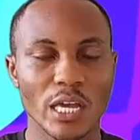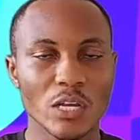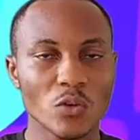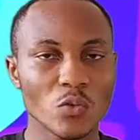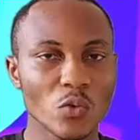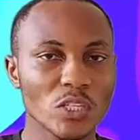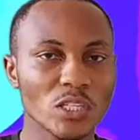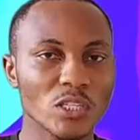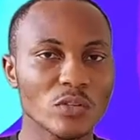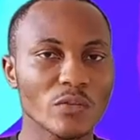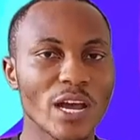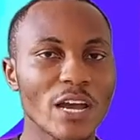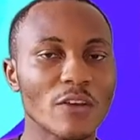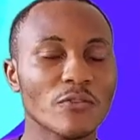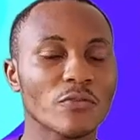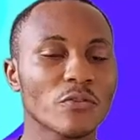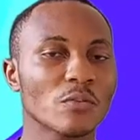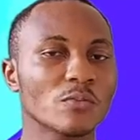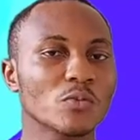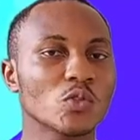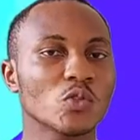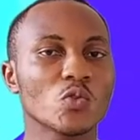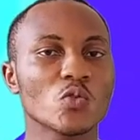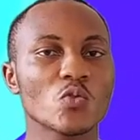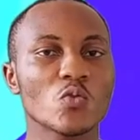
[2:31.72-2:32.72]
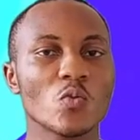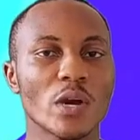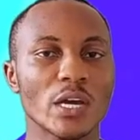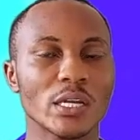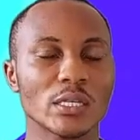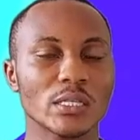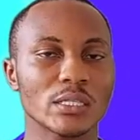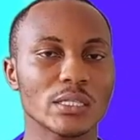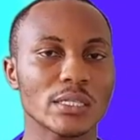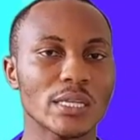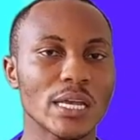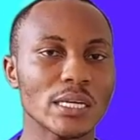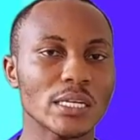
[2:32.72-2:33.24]
and it was derived from two
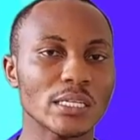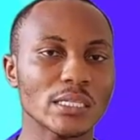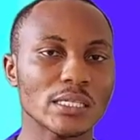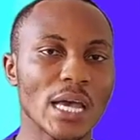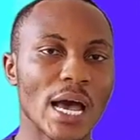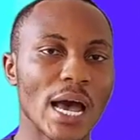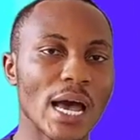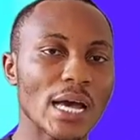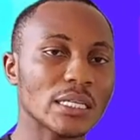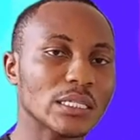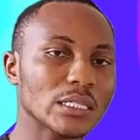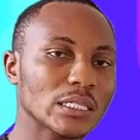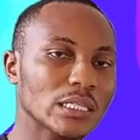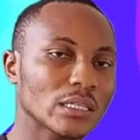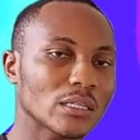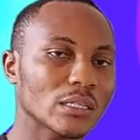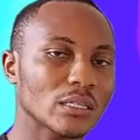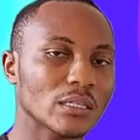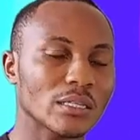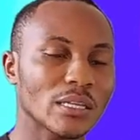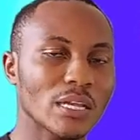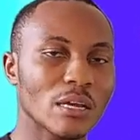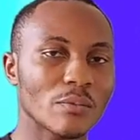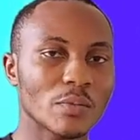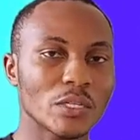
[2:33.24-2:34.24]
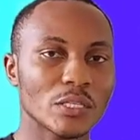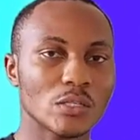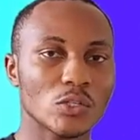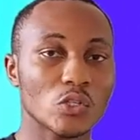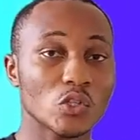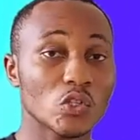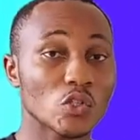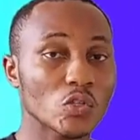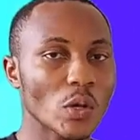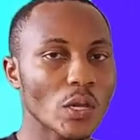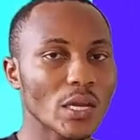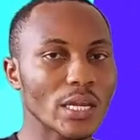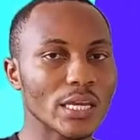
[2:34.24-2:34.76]
words. That is hard, that means
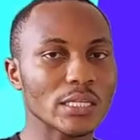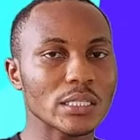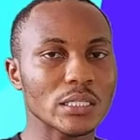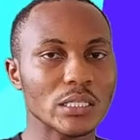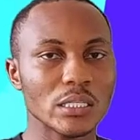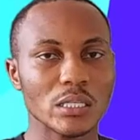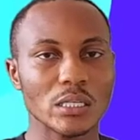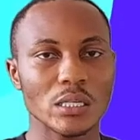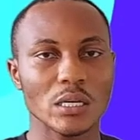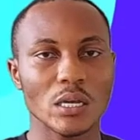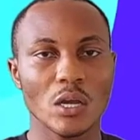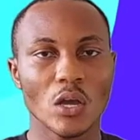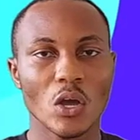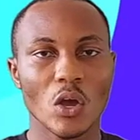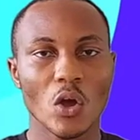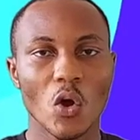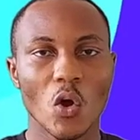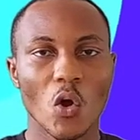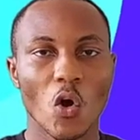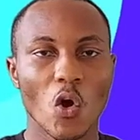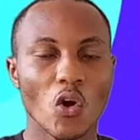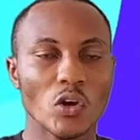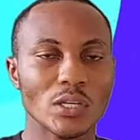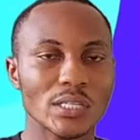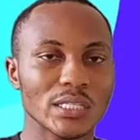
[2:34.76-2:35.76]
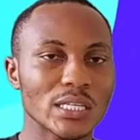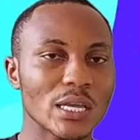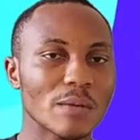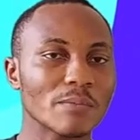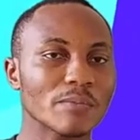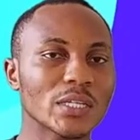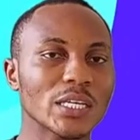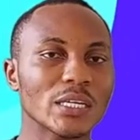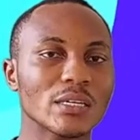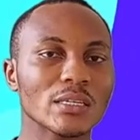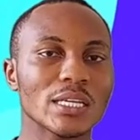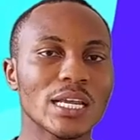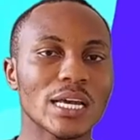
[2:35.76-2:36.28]
solid or
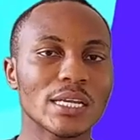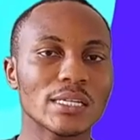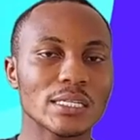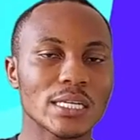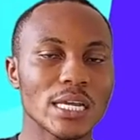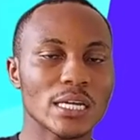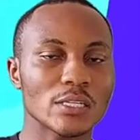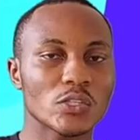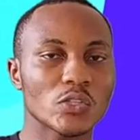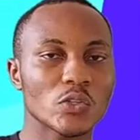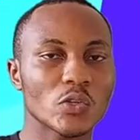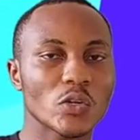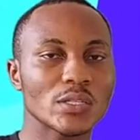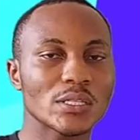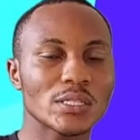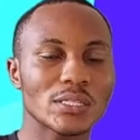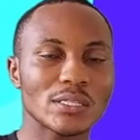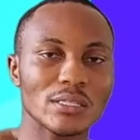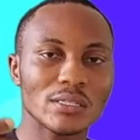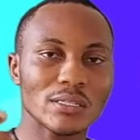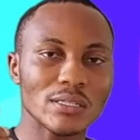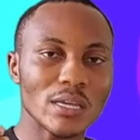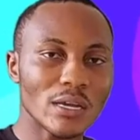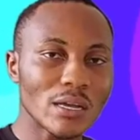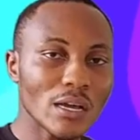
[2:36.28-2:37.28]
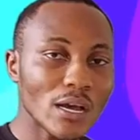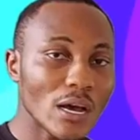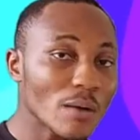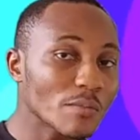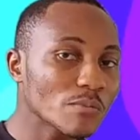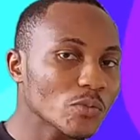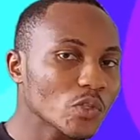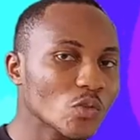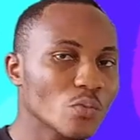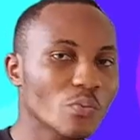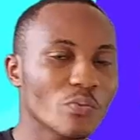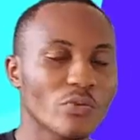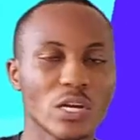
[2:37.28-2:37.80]
something that does not succumb
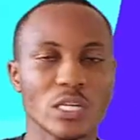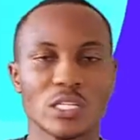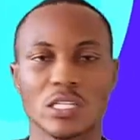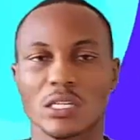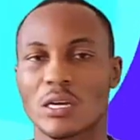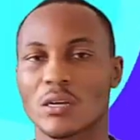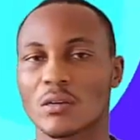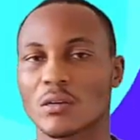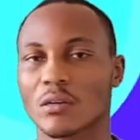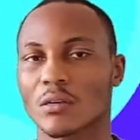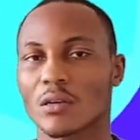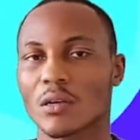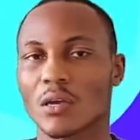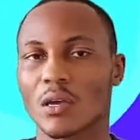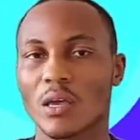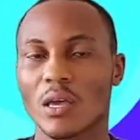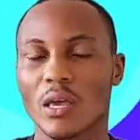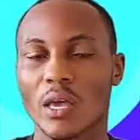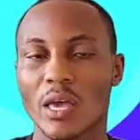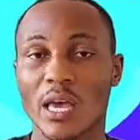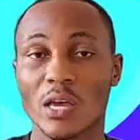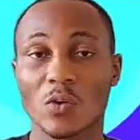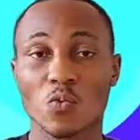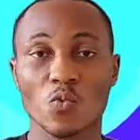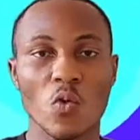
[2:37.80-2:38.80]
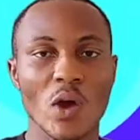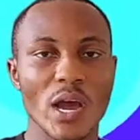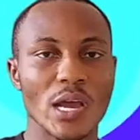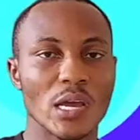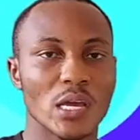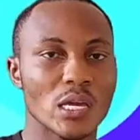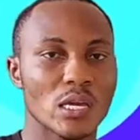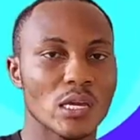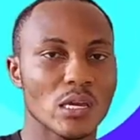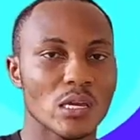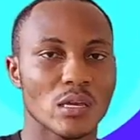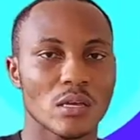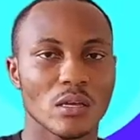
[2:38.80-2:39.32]
to pressure, and work,
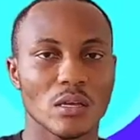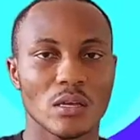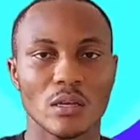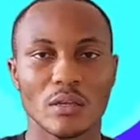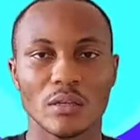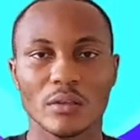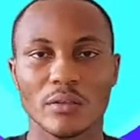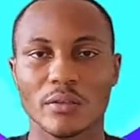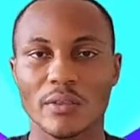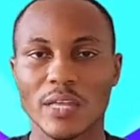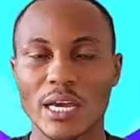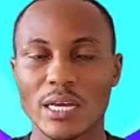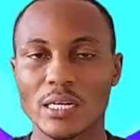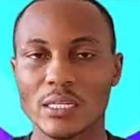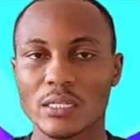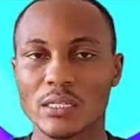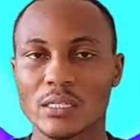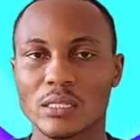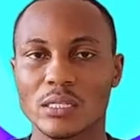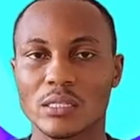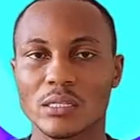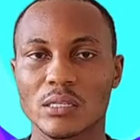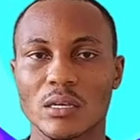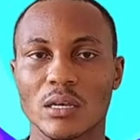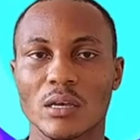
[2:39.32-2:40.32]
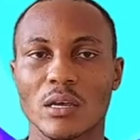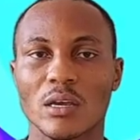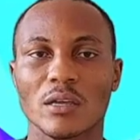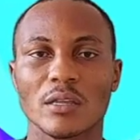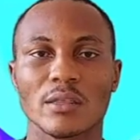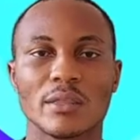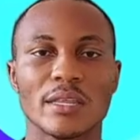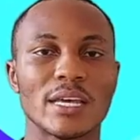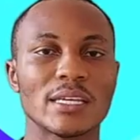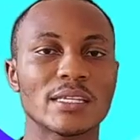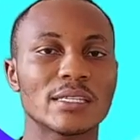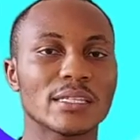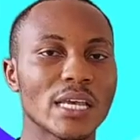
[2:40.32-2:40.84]
that is
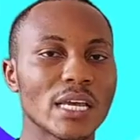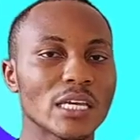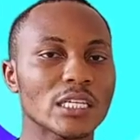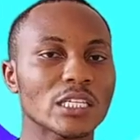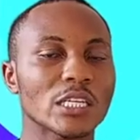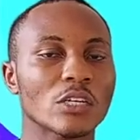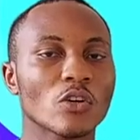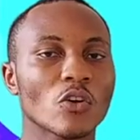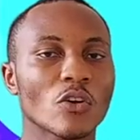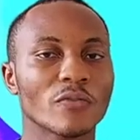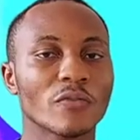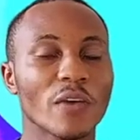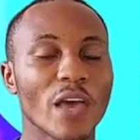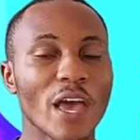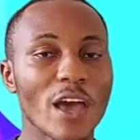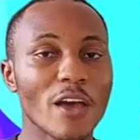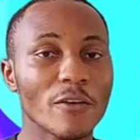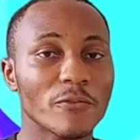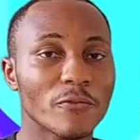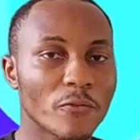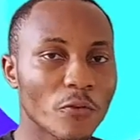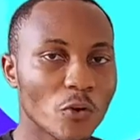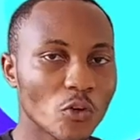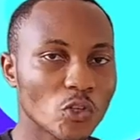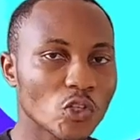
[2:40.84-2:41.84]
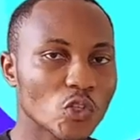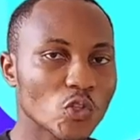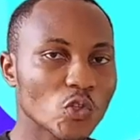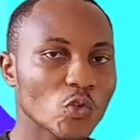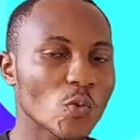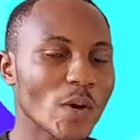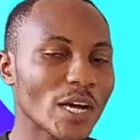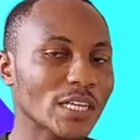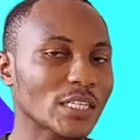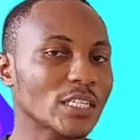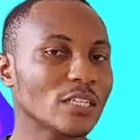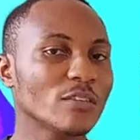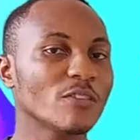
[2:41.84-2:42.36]
the exertion of effort to
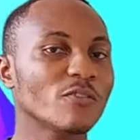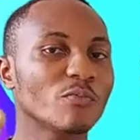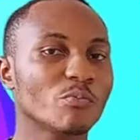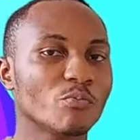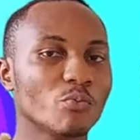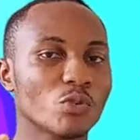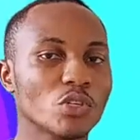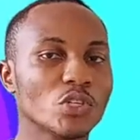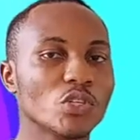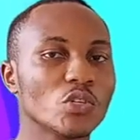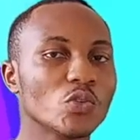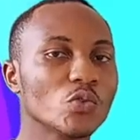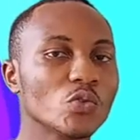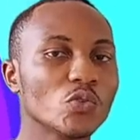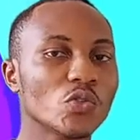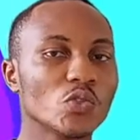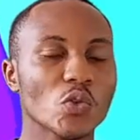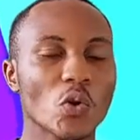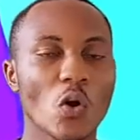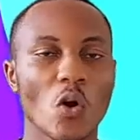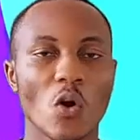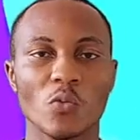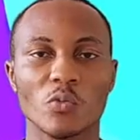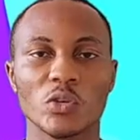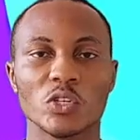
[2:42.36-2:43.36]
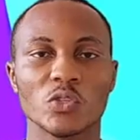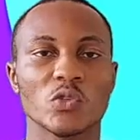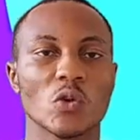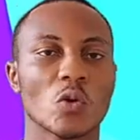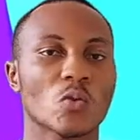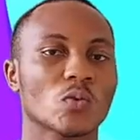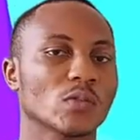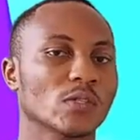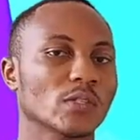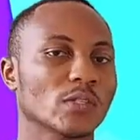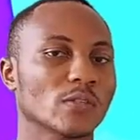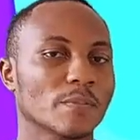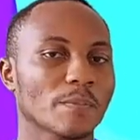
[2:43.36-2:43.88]
achieve produce or
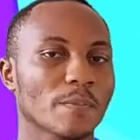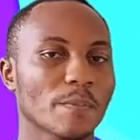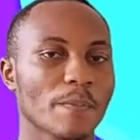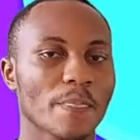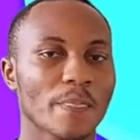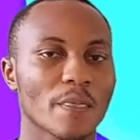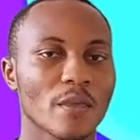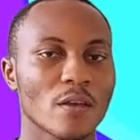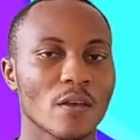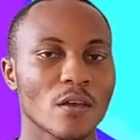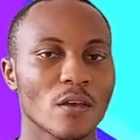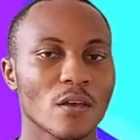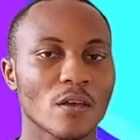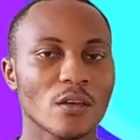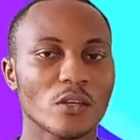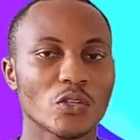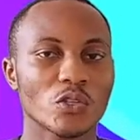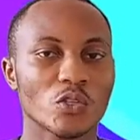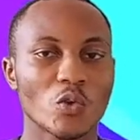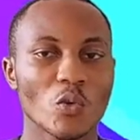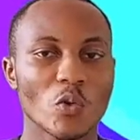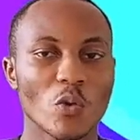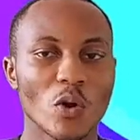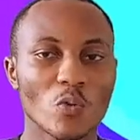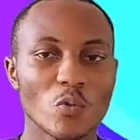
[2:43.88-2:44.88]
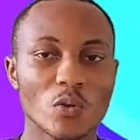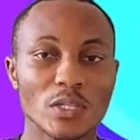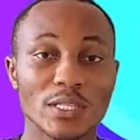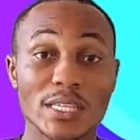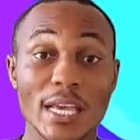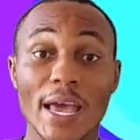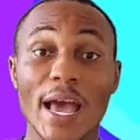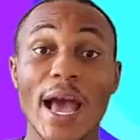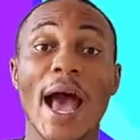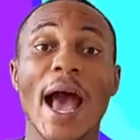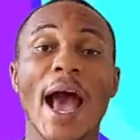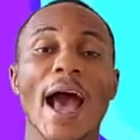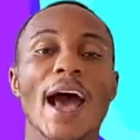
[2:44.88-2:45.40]
results. So when we say
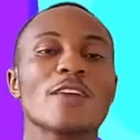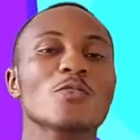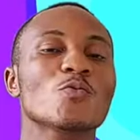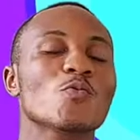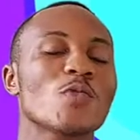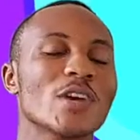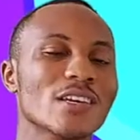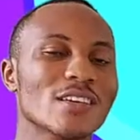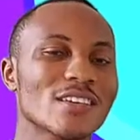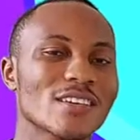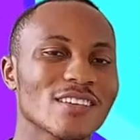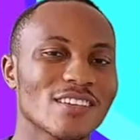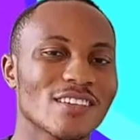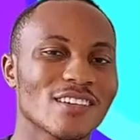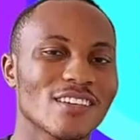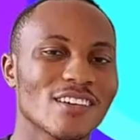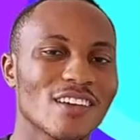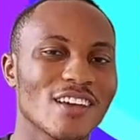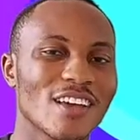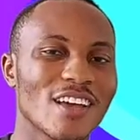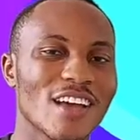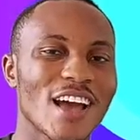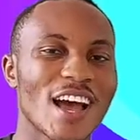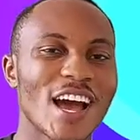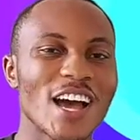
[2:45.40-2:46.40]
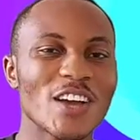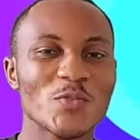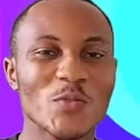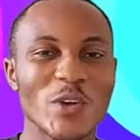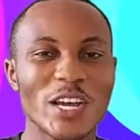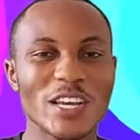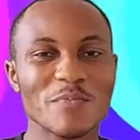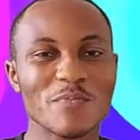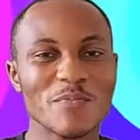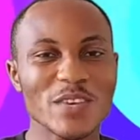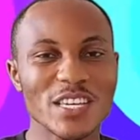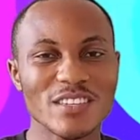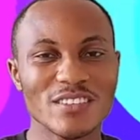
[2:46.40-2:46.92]
hard
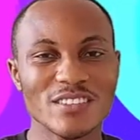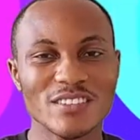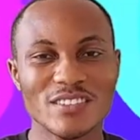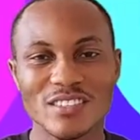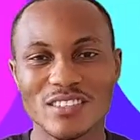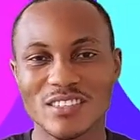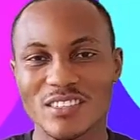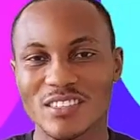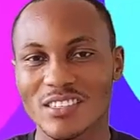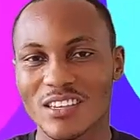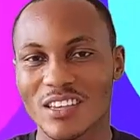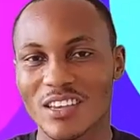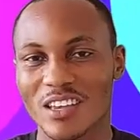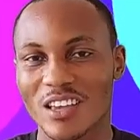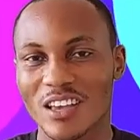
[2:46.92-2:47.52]
work means